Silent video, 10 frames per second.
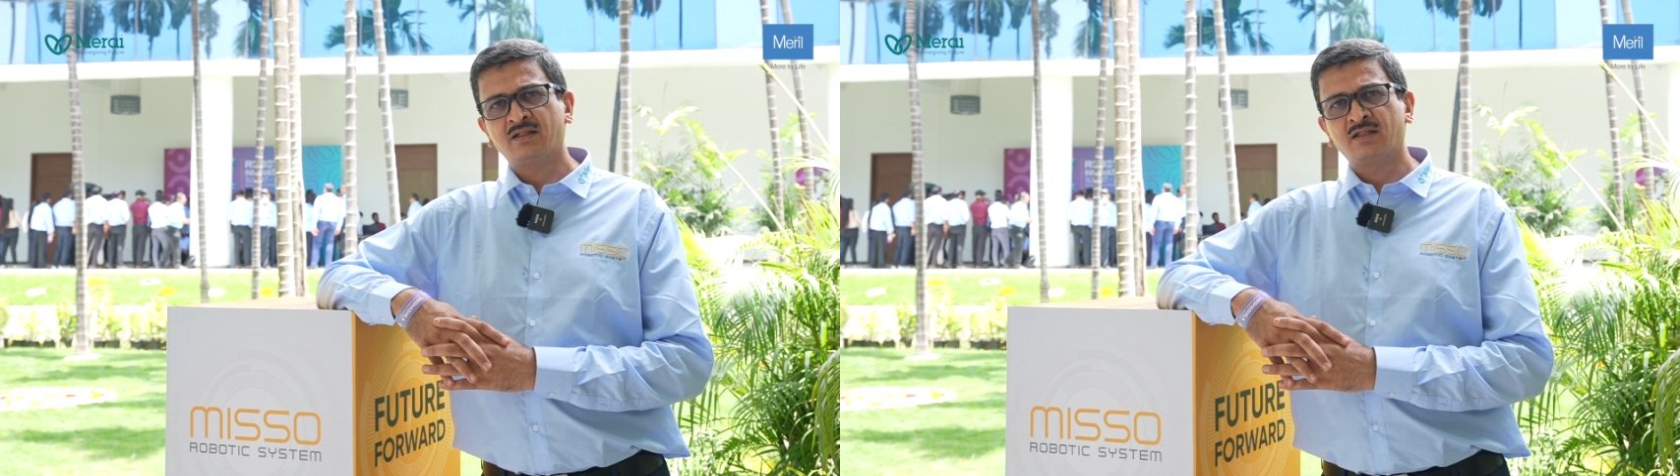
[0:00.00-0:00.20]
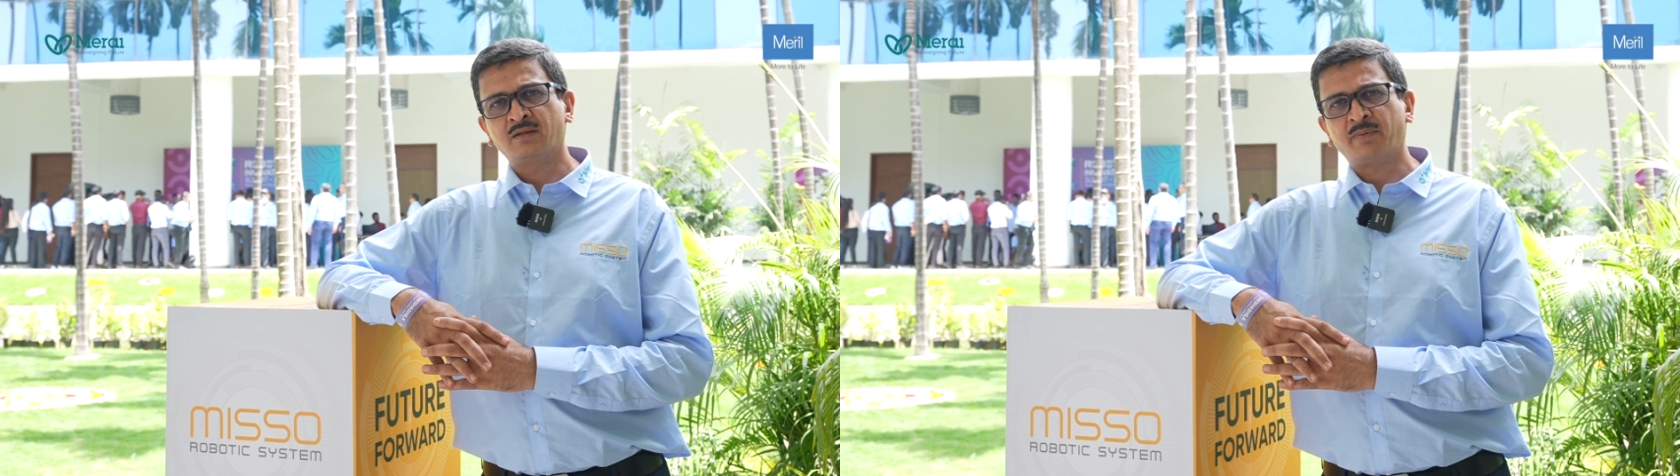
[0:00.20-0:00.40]

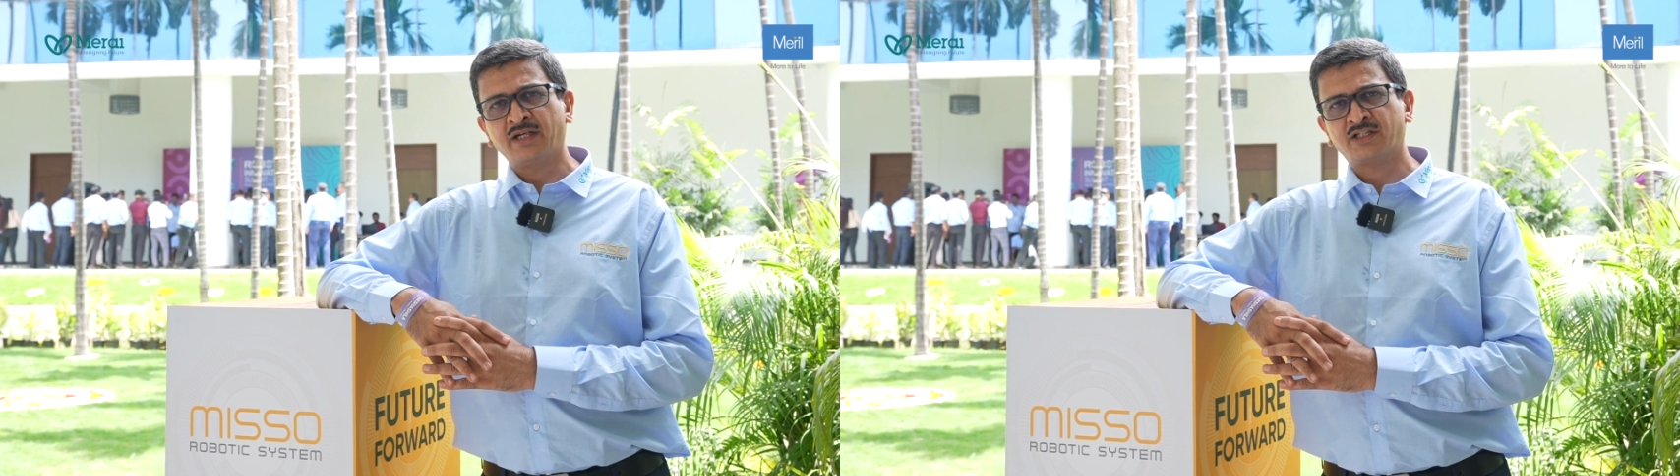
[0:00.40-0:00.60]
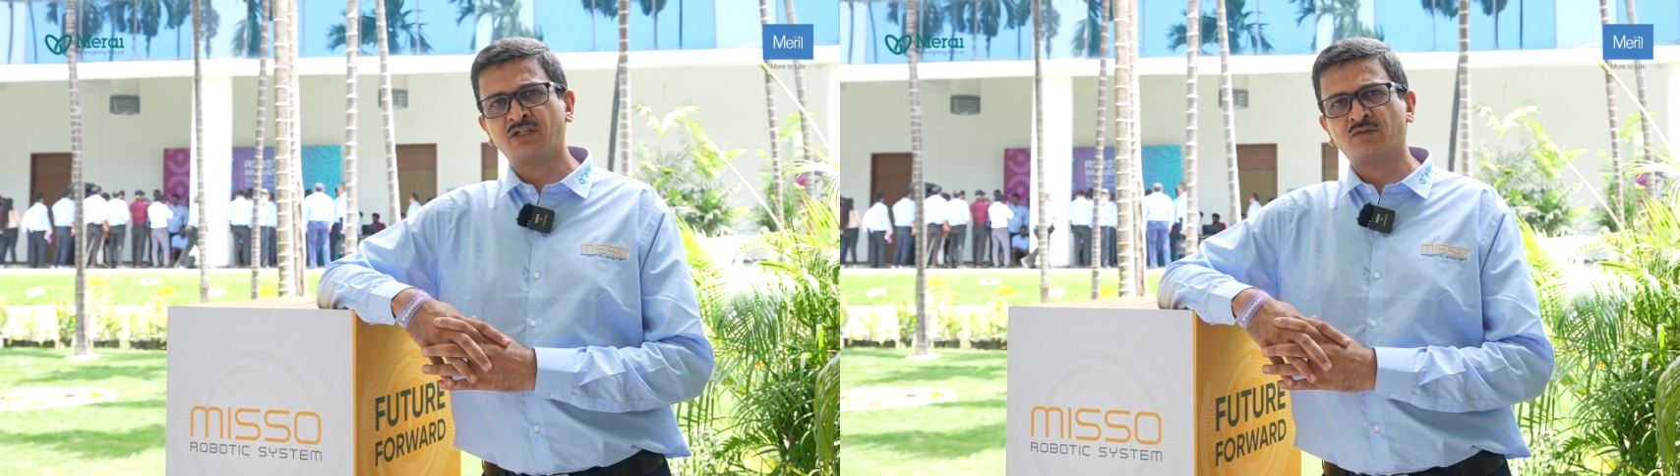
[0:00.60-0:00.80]
the
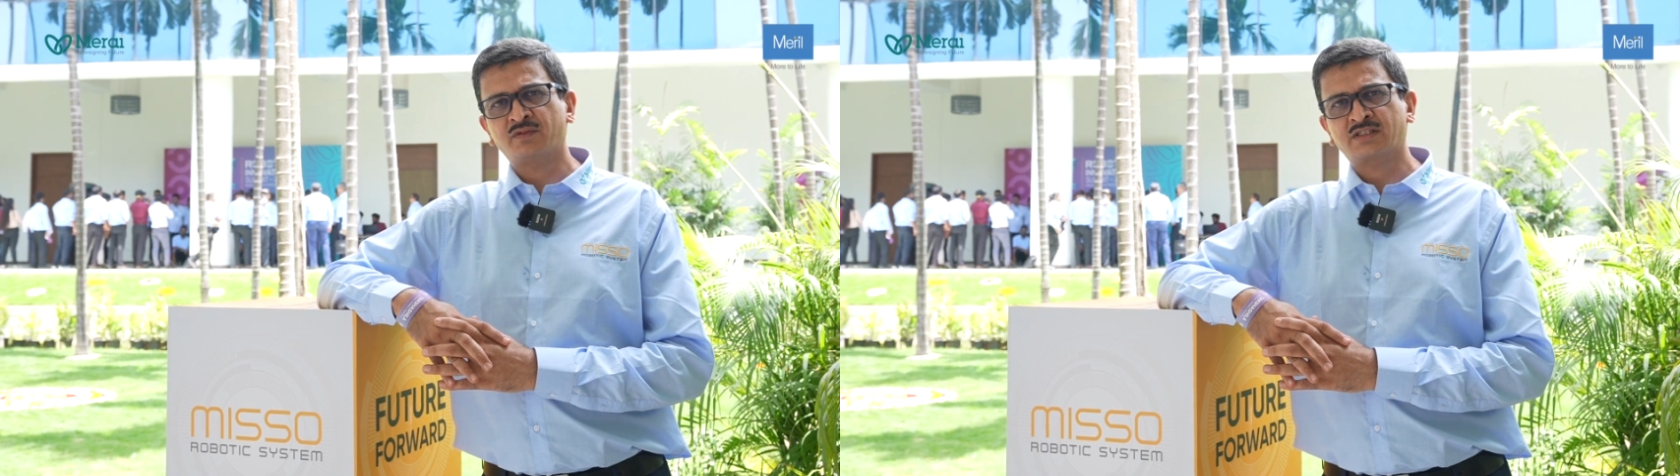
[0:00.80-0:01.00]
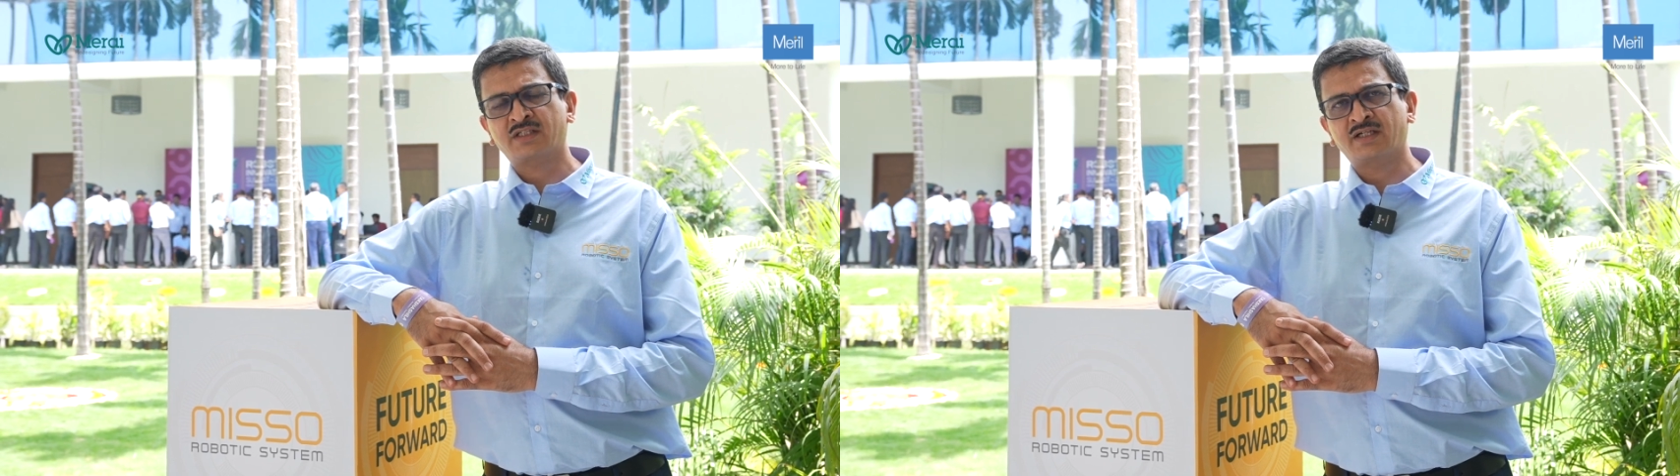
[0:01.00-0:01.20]
patient of
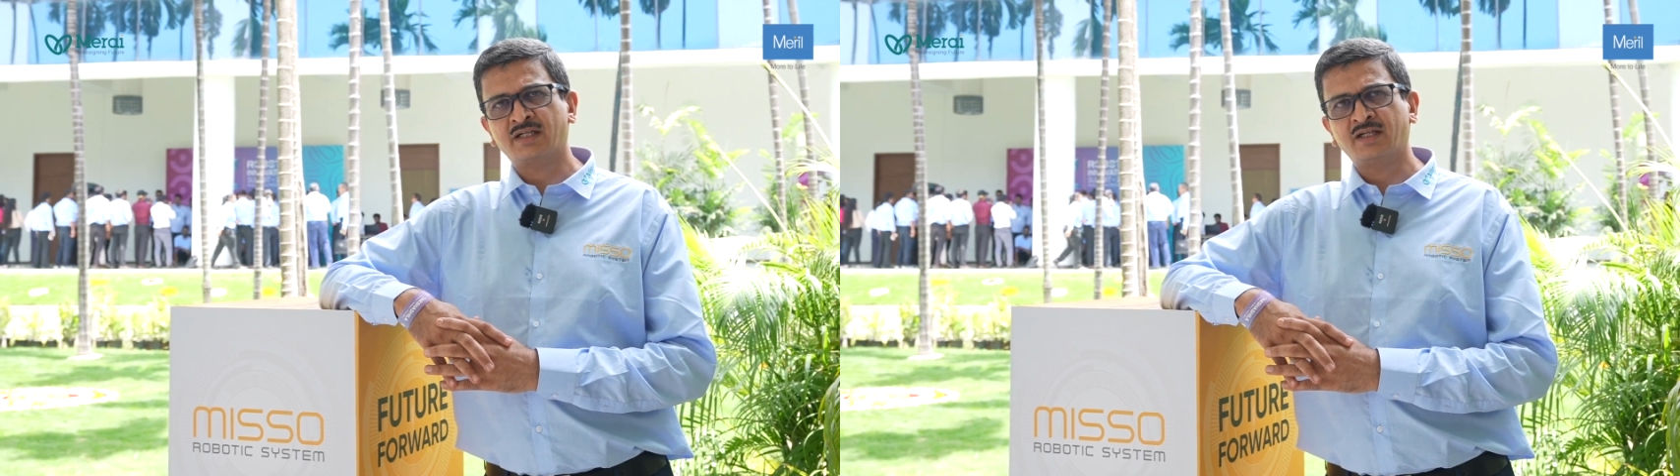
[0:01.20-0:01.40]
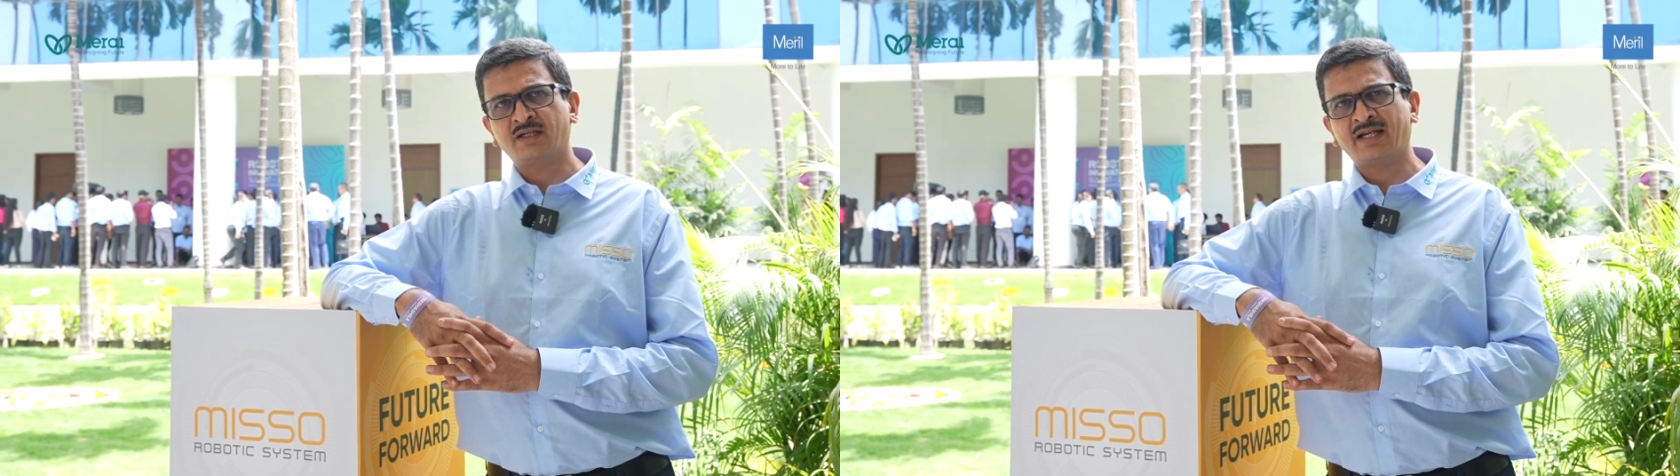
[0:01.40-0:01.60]
this country